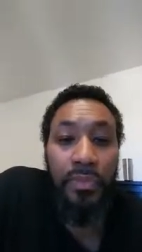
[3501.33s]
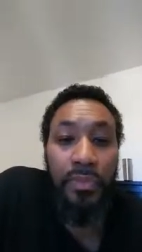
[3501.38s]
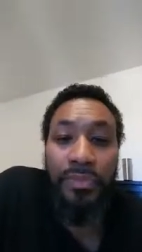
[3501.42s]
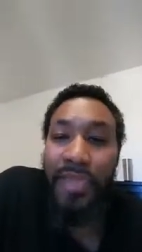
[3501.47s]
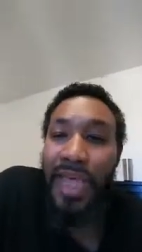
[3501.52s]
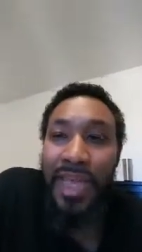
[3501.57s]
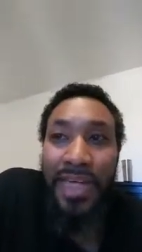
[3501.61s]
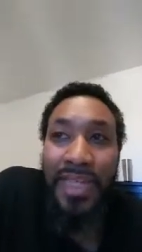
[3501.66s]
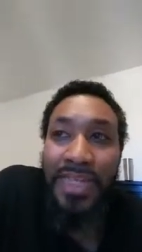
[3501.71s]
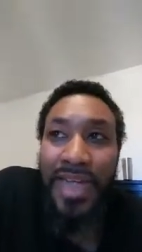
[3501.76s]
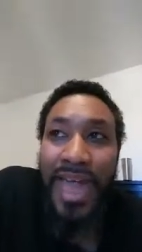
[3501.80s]

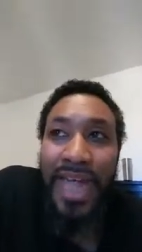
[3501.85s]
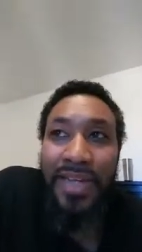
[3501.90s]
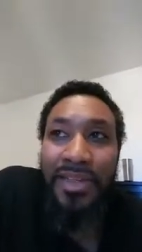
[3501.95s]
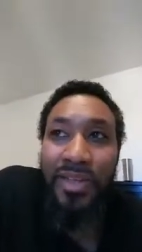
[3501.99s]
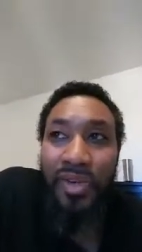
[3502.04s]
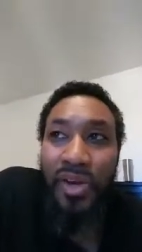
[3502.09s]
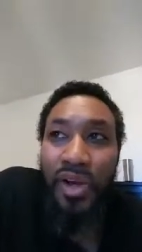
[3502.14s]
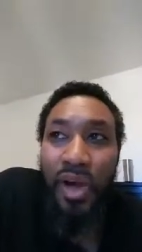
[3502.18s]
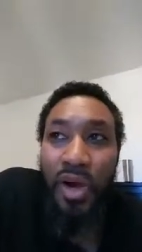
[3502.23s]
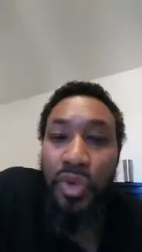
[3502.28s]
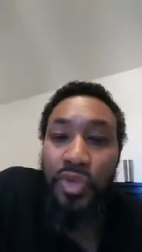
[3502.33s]
That is not their
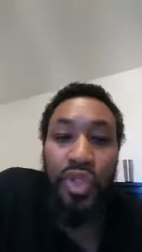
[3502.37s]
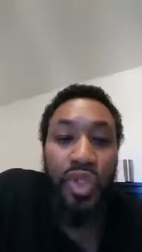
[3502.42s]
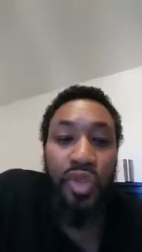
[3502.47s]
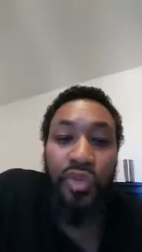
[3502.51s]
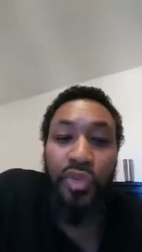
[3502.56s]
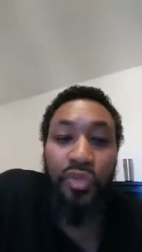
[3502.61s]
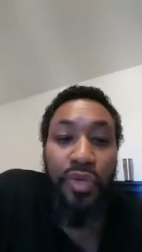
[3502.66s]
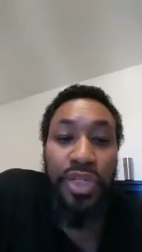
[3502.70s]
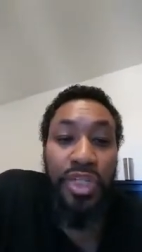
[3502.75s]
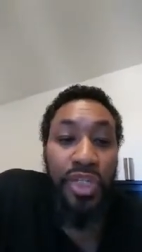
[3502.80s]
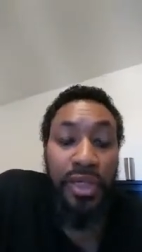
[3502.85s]
culture
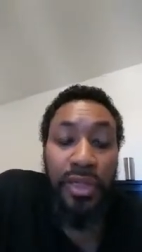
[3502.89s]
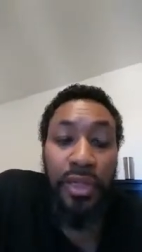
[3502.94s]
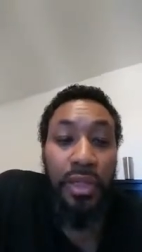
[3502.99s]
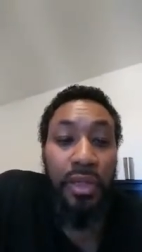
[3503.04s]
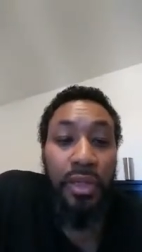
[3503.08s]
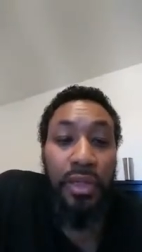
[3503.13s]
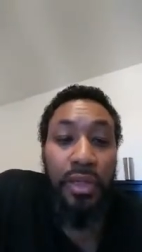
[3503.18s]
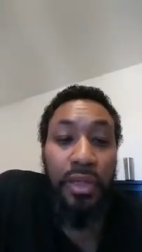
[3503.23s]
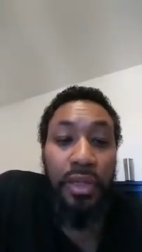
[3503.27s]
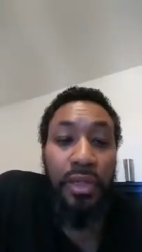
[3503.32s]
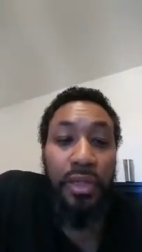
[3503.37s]
originally
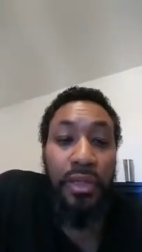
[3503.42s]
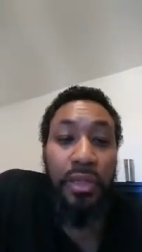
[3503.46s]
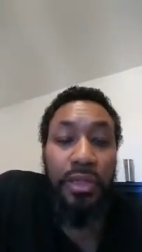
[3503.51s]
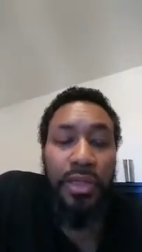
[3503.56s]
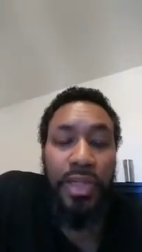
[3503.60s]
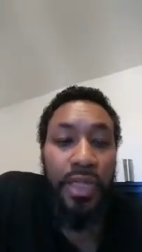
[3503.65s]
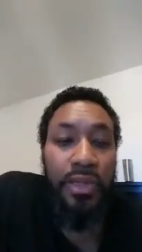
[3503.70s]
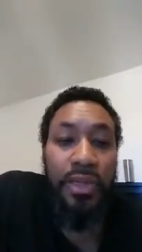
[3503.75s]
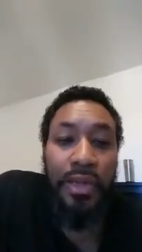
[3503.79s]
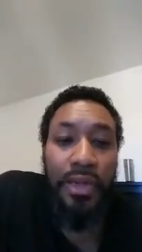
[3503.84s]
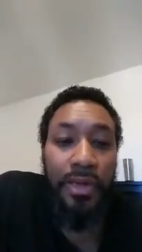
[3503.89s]

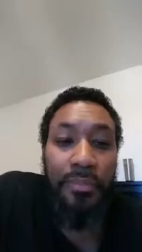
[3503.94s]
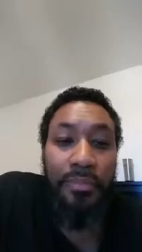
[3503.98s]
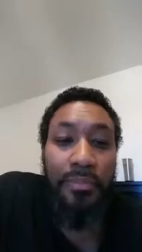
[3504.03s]
to them.